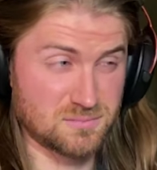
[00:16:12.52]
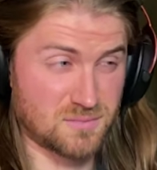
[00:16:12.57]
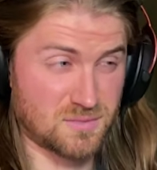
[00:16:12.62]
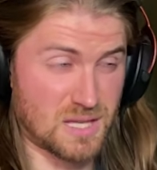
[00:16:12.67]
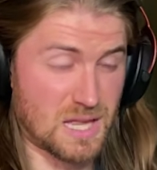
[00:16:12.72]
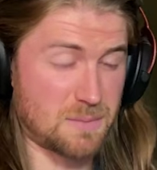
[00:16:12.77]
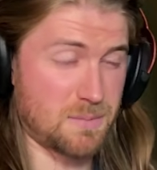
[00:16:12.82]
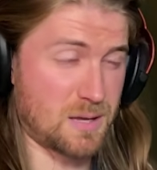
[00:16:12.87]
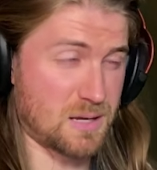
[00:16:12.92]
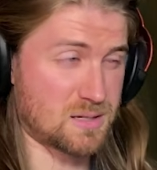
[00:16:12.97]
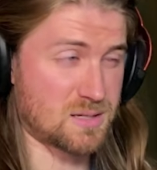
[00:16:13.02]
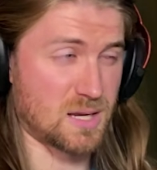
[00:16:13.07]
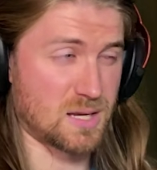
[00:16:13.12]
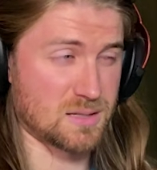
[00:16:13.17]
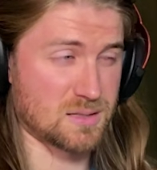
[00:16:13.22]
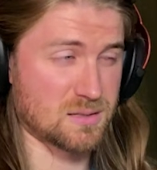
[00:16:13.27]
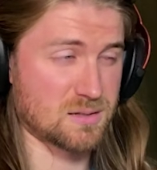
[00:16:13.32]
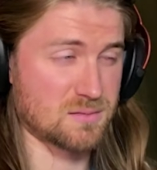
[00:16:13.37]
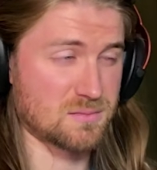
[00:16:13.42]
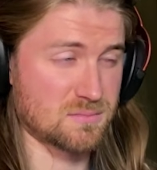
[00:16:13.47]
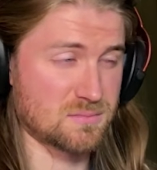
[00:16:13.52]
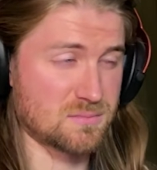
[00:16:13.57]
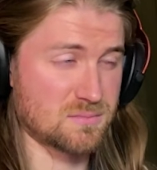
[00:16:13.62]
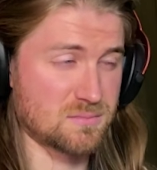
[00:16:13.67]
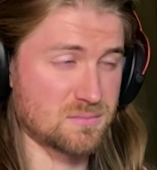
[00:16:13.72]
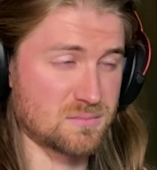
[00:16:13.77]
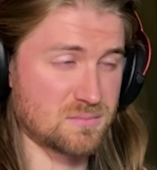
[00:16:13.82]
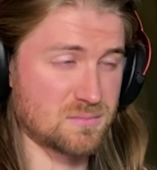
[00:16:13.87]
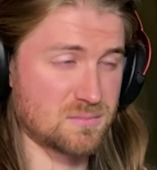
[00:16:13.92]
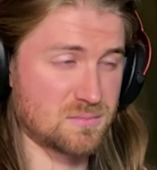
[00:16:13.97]
That makes sense.
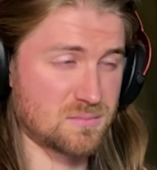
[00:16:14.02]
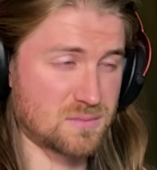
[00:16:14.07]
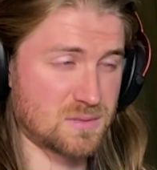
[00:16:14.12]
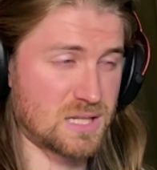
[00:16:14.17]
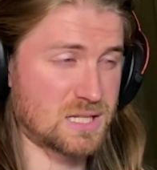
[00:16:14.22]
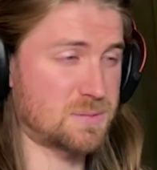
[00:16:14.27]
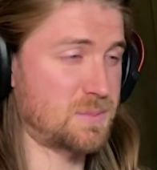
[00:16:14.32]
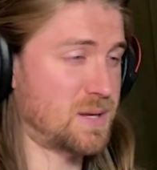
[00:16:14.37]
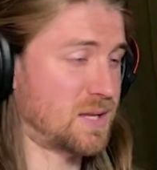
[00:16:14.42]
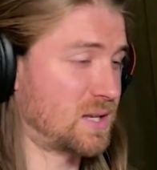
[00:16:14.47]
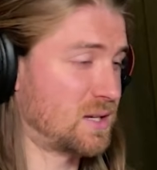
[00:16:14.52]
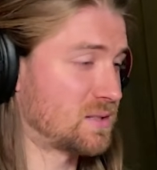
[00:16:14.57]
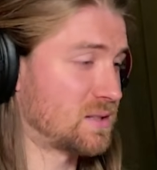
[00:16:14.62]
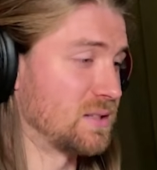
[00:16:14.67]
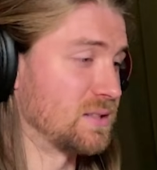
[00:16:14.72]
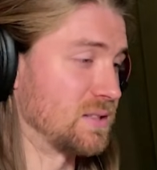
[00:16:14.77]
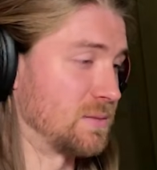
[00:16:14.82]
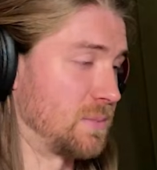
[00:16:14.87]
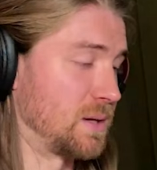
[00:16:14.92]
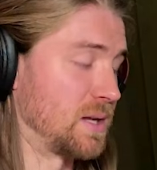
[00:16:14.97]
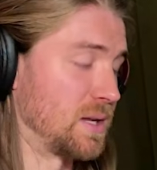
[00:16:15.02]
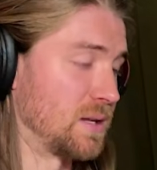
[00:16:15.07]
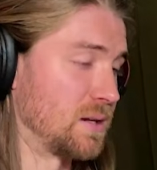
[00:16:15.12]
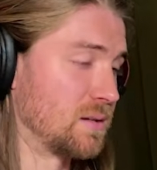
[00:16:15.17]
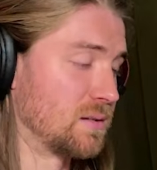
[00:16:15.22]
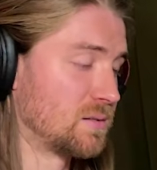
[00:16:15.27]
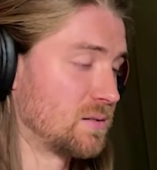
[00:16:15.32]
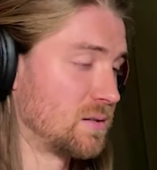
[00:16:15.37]
That's making sense in my head.